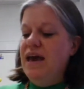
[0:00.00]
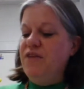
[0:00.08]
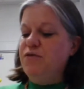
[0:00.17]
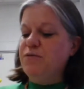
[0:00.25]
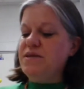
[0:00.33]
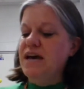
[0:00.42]

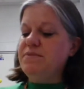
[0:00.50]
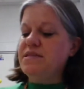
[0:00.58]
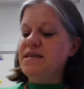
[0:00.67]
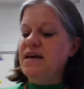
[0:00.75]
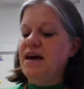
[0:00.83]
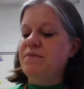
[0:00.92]
And from time
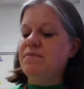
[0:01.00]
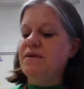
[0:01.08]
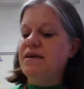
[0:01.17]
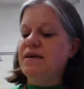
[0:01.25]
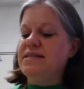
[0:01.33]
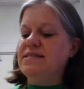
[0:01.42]
to time,
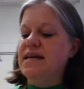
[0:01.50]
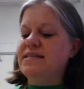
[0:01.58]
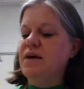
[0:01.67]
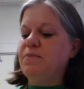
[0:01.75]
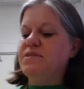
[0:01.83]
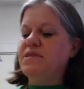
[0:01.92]
he sat
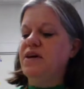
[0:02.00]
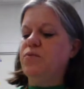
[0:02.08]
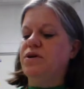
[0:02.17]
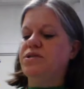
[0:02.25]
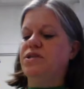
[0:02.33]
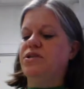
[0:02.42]
down beside
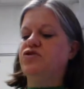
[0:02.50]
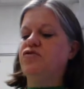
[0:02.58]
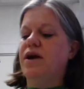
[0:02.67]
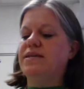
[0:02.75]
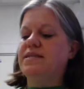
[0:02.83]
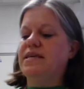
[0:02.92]
Wilson,
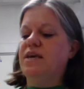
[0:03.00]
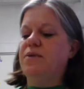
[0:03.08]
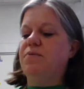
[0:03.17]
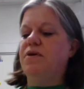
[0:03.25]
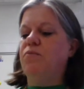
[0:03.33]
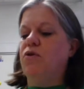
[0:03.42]
trying to
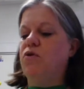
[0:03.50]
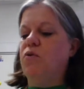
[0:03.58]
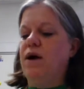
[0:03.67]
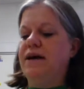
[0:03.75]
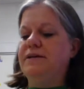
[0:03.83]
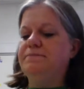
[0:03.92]
keep him more
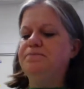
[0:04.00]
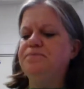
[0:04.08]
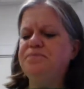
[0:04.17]
quiet.